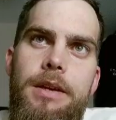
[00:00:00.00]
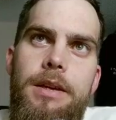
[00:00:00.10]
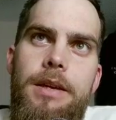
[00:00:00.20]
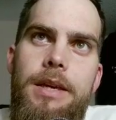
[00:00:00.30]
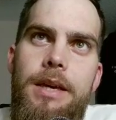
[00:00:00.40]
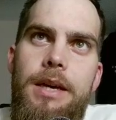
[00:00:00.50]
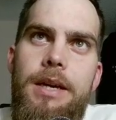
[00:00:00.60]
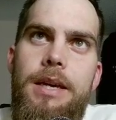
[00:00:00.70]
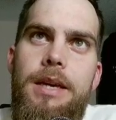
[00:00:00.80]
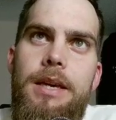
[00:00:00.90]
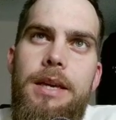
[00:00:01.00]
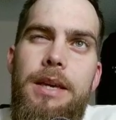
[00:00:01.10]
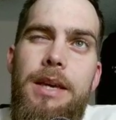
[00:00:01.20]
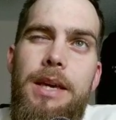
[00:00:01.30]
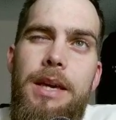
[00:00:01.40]
Here,
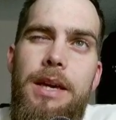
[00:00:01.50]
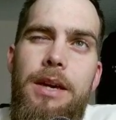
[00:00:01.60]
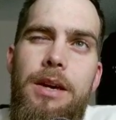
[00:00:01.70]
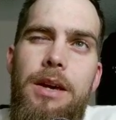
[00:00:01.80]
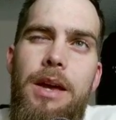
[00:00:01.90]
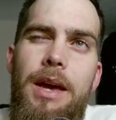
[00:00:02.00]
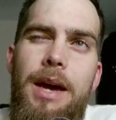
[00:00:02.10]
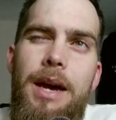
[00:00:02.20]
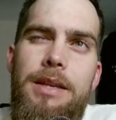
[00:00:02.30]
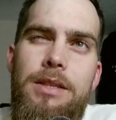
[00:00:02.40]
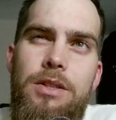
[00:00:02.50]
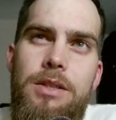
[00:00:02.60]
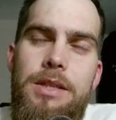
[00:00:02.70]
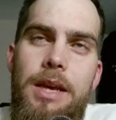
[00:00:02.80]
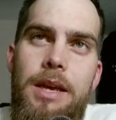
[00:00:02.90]
king has to
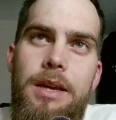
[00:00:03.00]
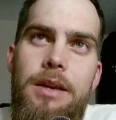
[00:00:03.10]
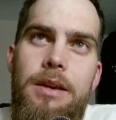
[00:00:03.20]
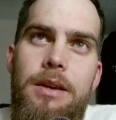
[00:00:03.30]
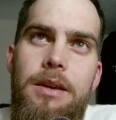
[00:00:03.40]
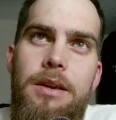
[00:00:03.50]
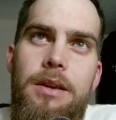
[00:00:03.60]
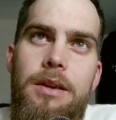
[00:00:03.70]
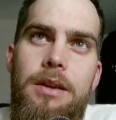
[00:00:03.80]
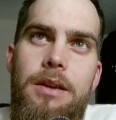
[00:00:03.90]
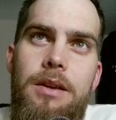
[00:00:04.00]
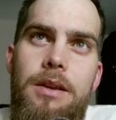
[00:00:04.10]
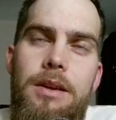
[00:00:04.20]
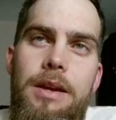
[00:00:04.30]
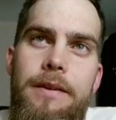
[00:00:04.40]
take.
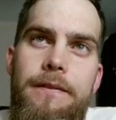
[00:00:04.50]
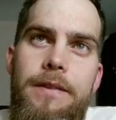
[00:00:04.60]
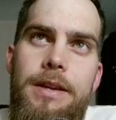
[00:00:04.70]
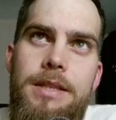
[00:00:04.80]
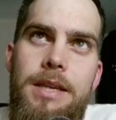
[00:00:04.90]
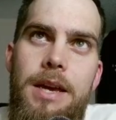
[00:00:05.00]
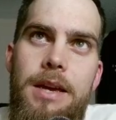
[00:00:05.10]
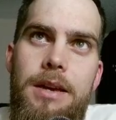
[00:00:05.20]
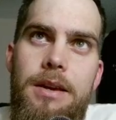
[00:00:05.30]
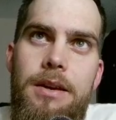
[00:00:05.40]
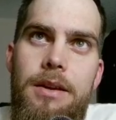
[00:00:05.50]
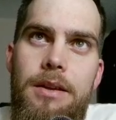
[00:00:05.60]
If they take...